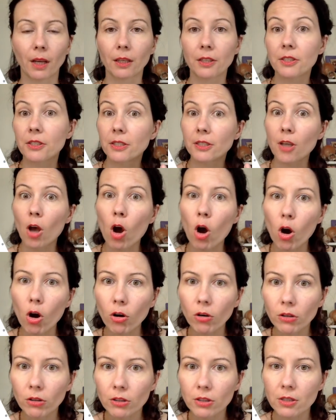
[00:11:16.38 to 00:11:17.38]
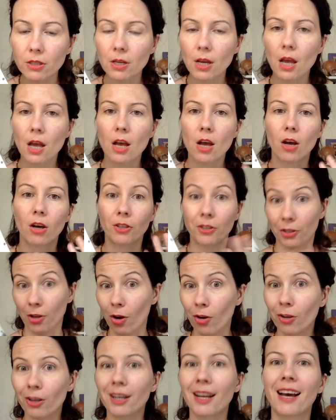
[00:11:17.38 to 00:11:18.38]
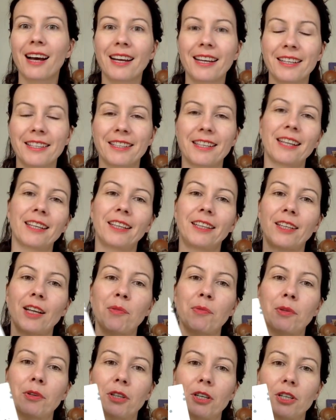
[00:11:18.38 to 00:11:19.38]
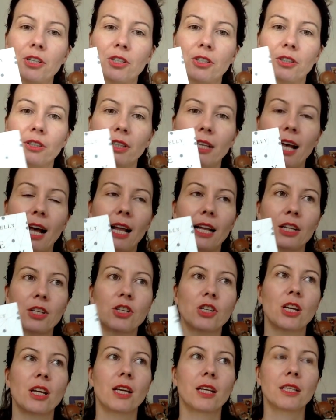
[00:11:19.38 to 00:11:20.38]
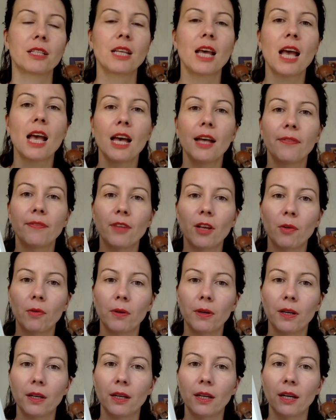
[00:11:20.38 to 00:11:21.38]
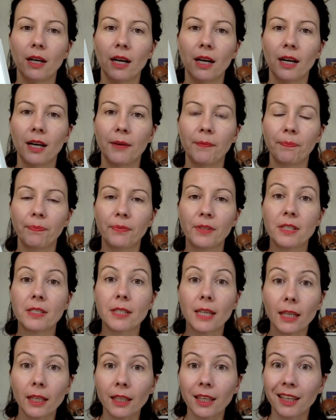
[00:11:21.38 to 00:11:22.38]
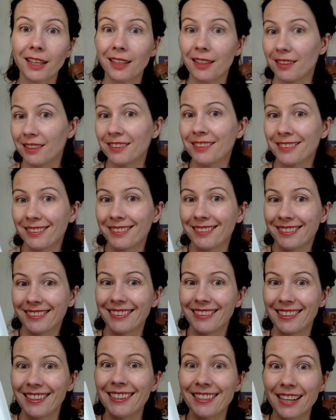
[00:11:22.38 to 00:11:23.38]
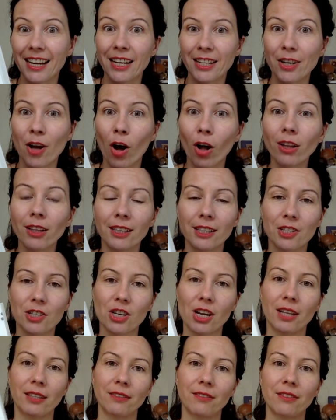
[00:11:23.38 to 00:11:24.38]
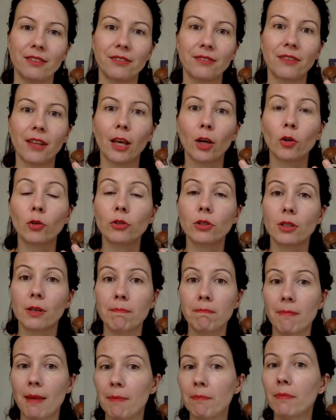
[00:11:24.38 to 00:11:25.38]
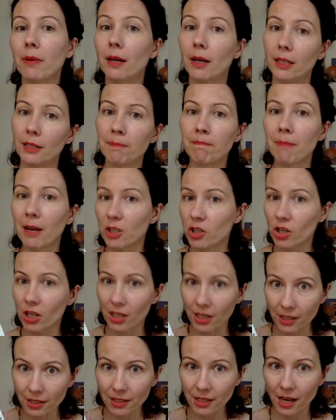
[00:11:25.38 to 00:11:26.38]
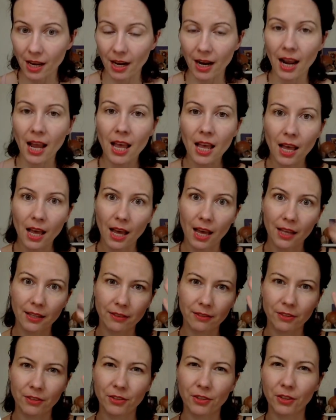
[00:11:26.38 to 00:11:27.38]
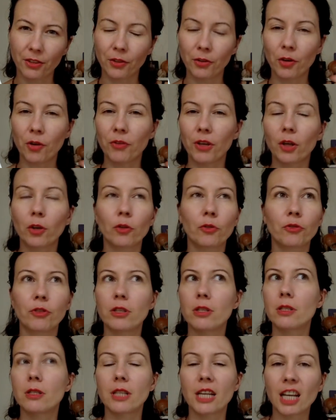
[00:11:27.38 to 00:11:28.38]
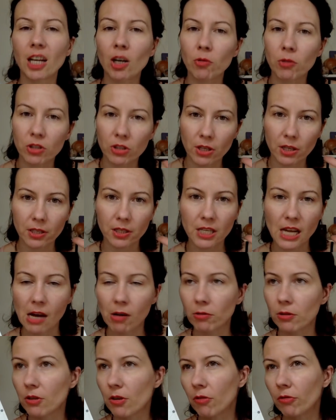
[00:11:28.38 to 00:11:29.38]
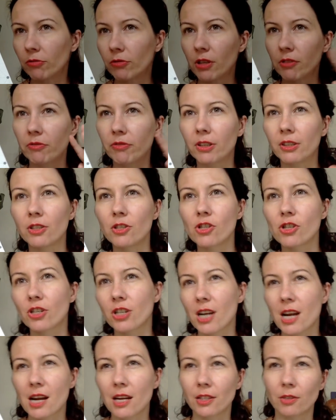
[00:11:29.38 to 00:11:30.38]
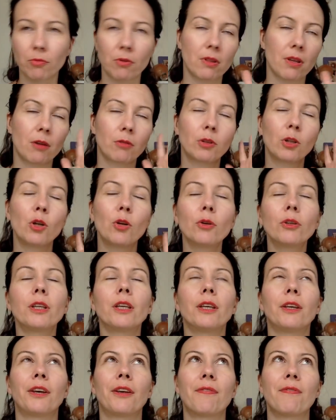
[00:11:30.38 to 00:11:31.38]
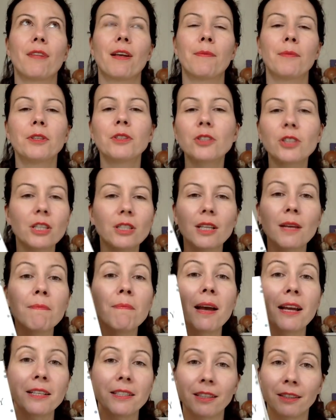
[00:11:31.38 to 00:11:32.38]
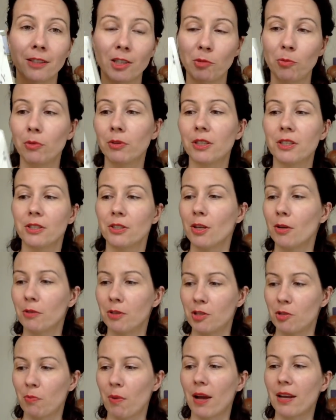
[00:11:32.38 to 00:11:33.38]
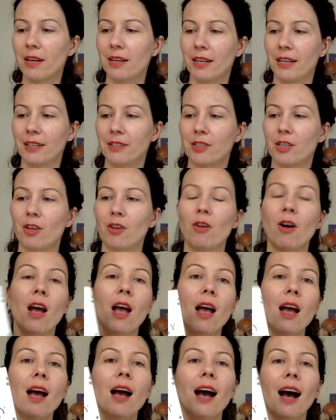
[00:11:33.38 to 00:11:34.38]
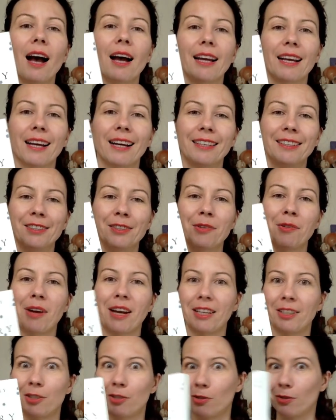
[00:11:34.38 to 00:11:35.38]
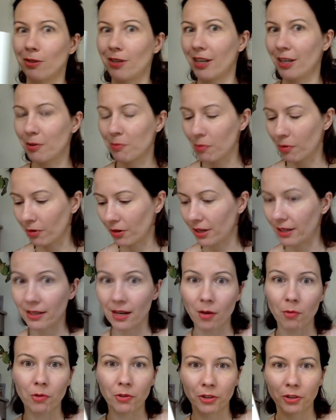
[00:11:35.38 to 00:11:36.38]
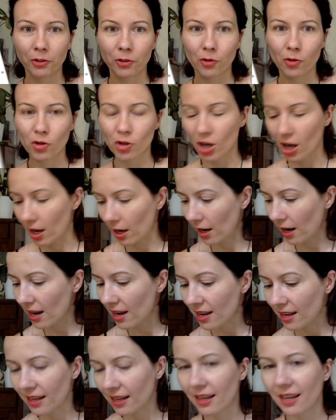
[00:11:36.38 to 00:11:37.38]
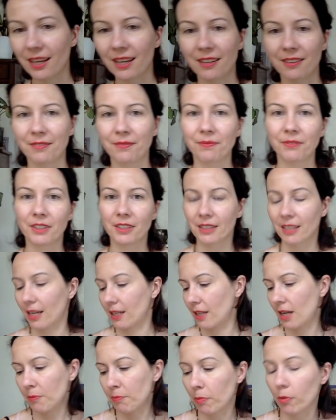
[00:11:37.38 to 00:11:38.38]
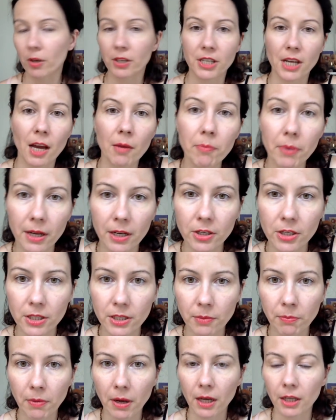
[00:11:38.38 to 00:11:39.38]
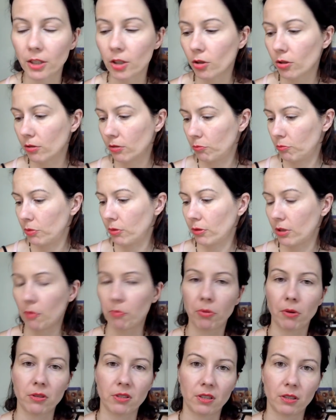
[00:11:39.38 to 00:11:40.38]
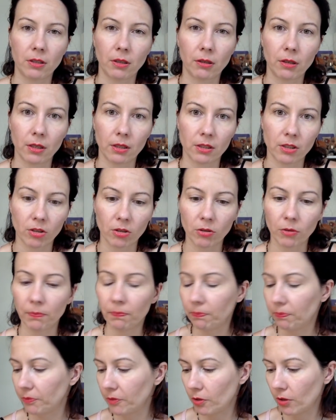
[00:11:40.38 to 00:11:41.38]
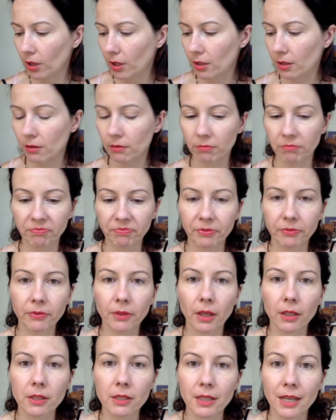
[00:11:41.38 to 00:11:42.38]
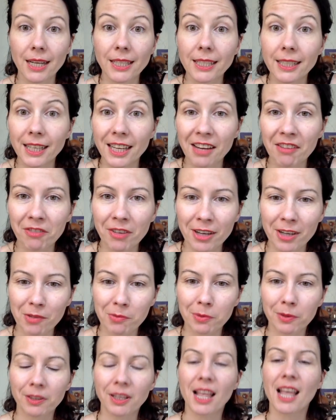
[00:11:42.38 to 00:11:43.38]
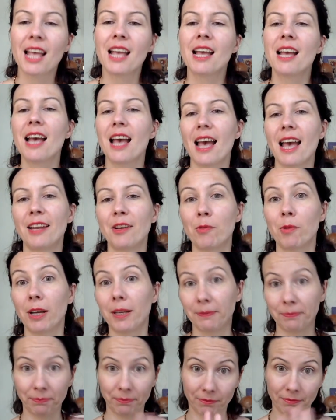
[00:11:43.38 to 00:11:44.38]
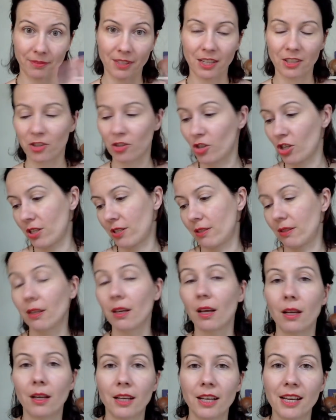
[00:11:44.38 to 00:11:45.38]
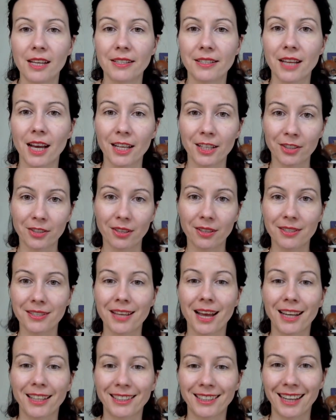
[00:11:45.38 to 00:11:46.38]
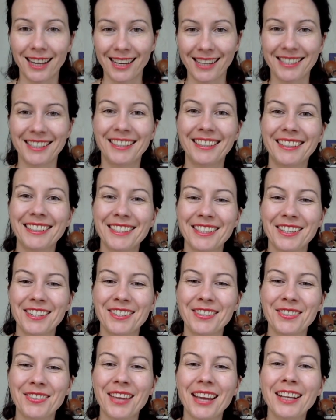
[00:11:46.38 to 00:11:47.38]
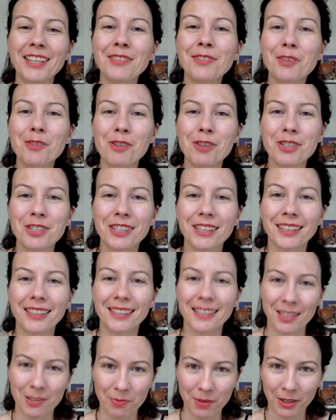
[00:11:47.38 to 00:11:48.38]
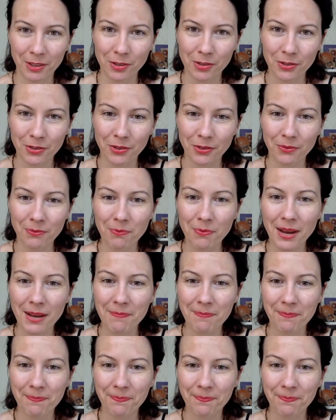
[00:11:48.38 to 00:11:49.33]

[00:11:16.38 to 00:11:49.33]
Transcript: songs, song lines, like in Aboriginal cultures. They were singing their knowledge, and they could remember it much easier. And you know, they could distinguish the sound of different trees without looking at them. It's just amazing. This book is so inspiring, so I can't wait to read more, and I wanted to share. I purchased mine on Book Depository, so you can, it's readily available. Anyway, that's just a sideline. So thanks for watching, and I speak to you soon. Bye.